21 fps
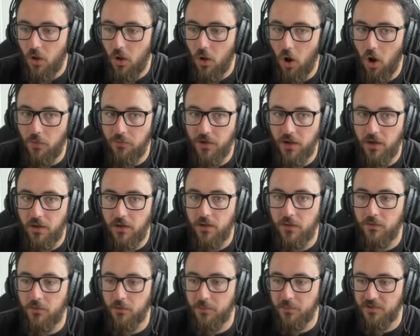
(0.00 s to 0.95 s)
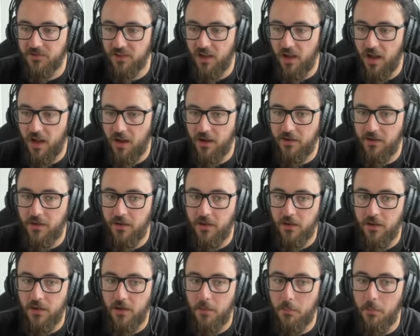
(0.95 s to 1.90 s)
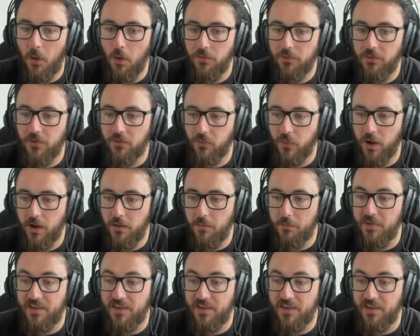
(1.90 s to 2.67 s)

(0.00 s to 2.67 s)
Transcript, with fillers: Hover from the side multi-threat,